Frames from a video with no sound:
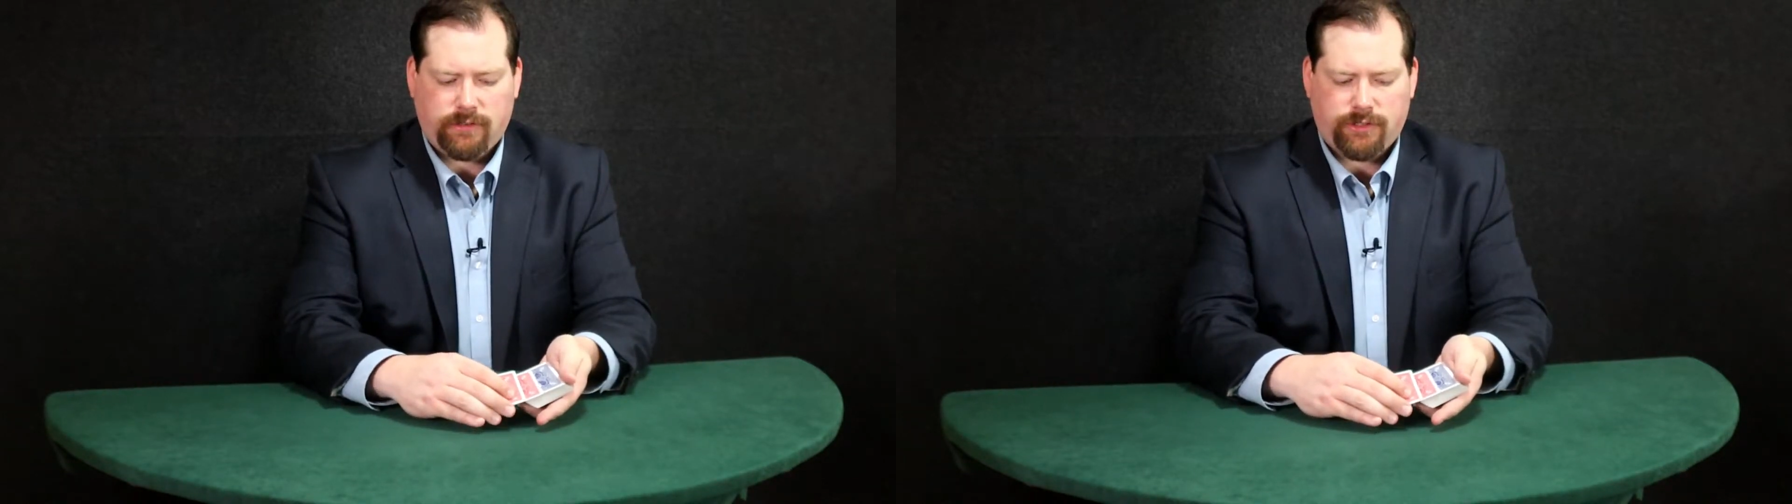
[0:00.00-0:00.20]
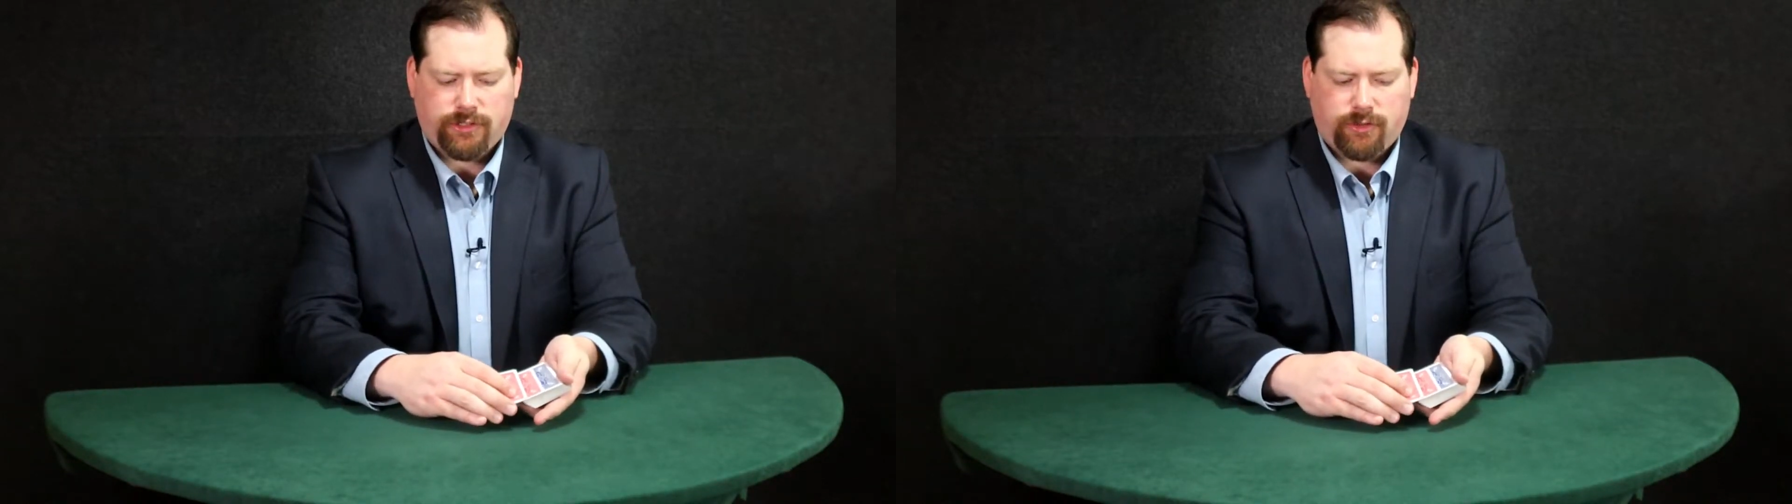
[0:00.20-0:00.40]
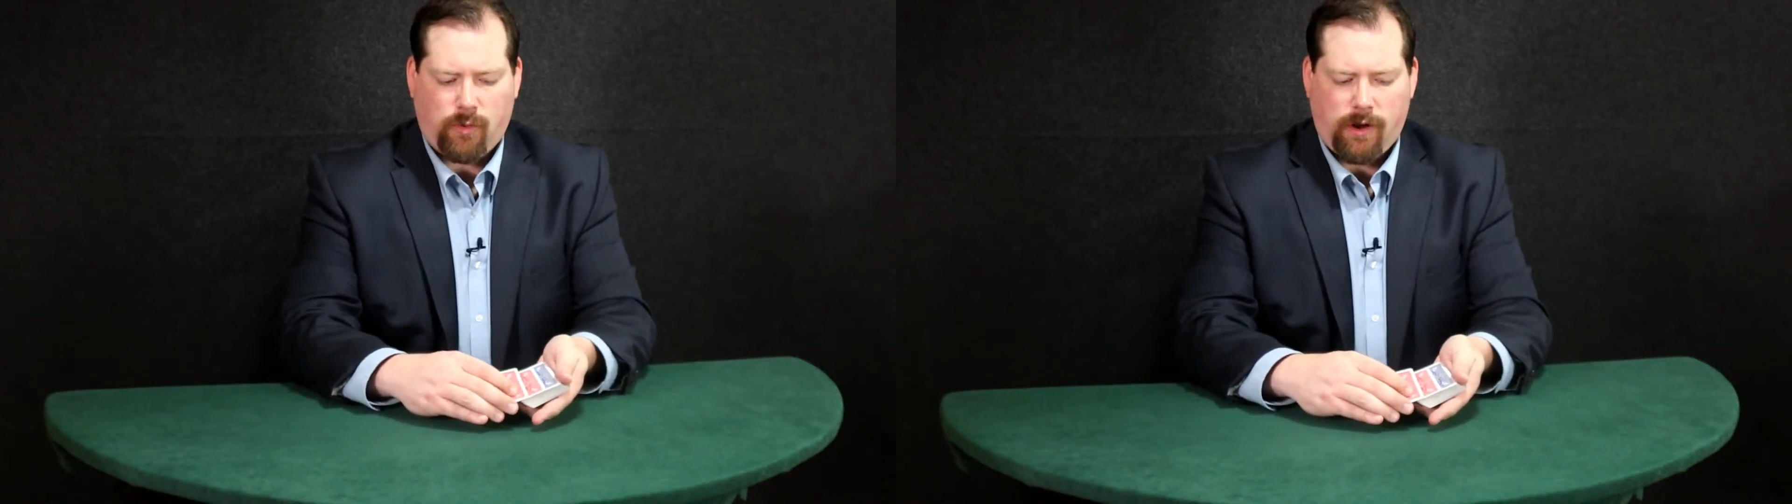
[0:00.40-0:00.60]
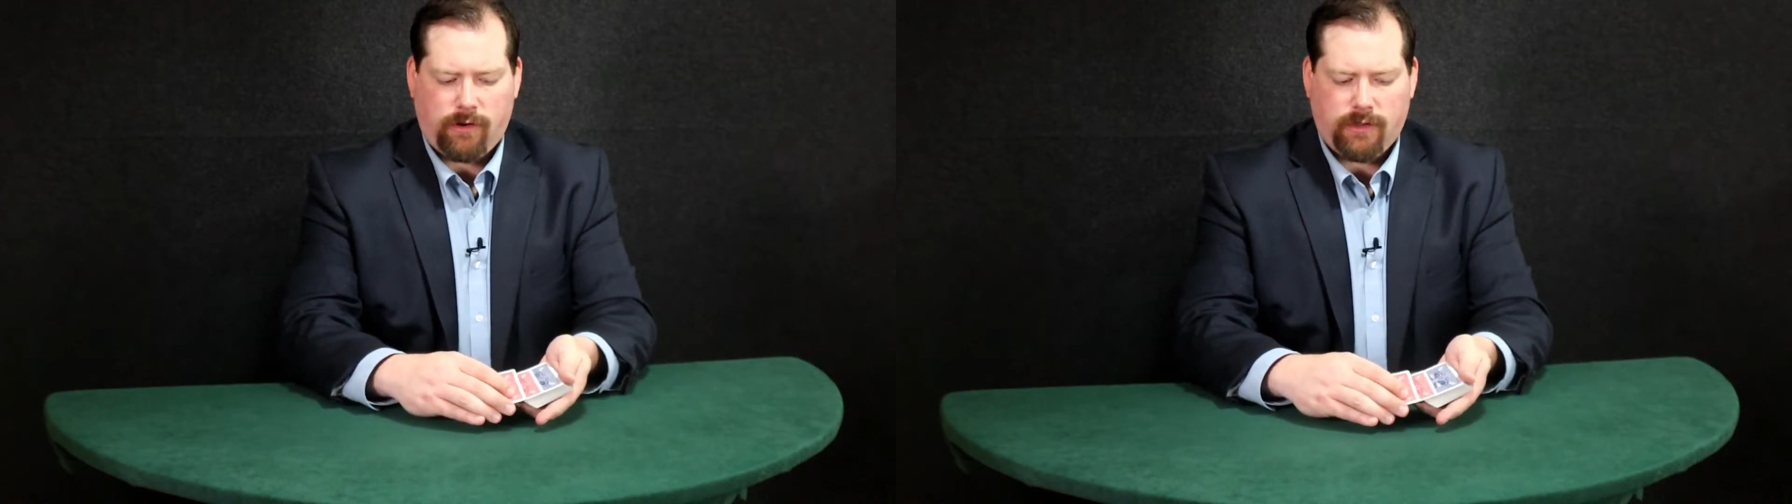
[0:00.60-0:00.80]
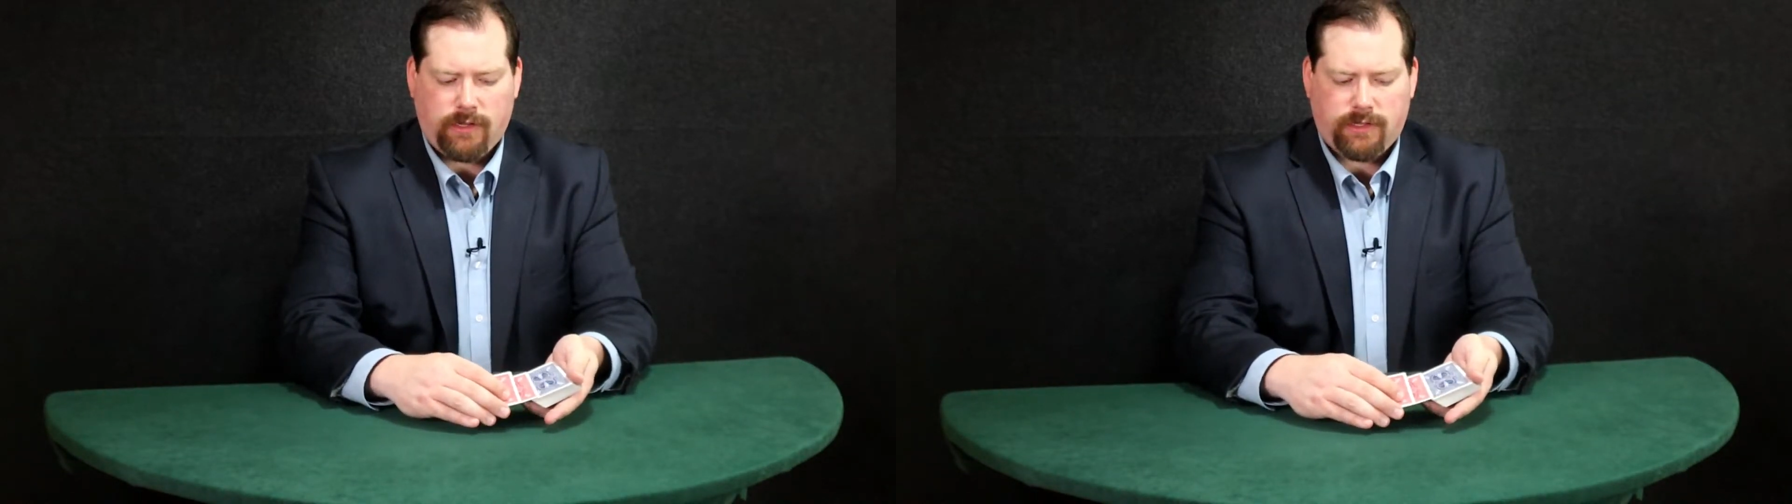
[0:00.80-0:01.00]

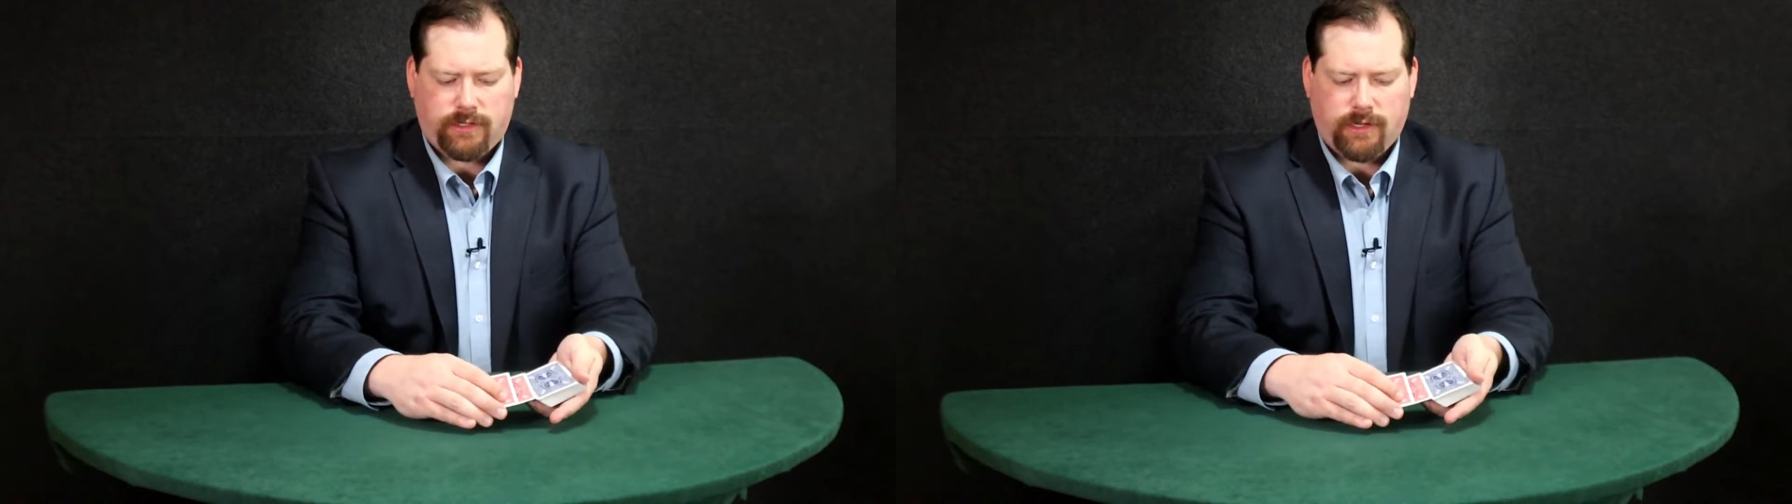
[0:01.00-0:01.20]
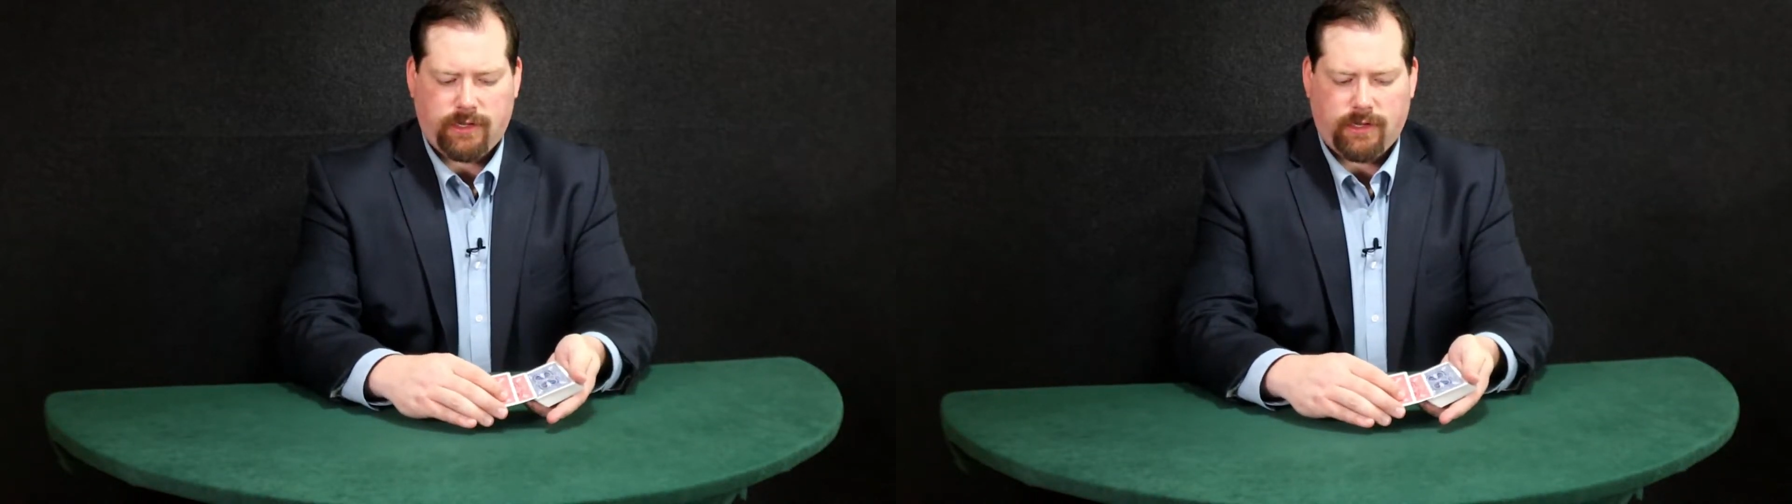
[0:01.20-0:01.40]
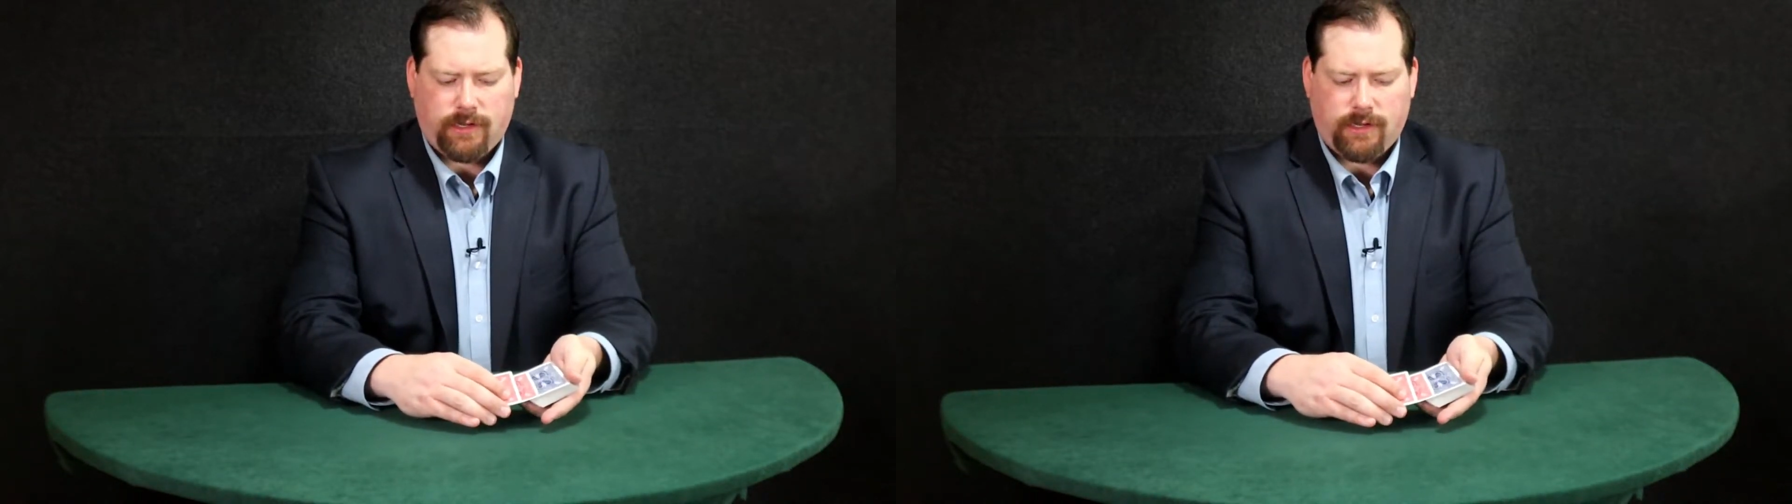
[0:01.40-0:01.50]
squaring this